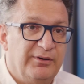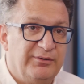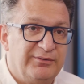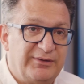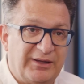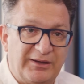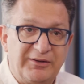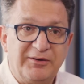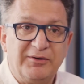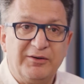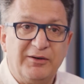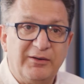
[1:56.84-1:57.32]

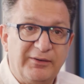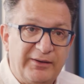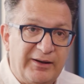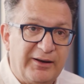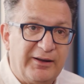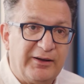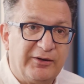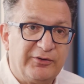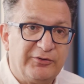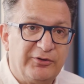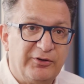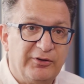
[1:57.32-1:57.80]
technical
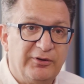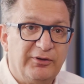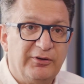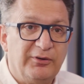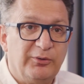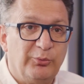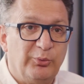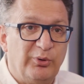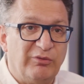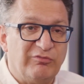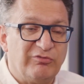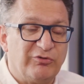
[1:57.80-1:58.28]

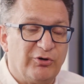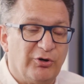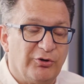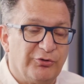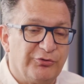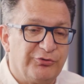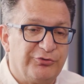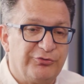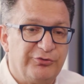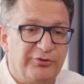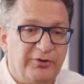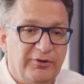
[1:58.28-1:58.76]
director, we've
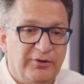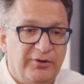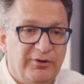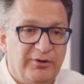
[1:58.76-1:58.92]
got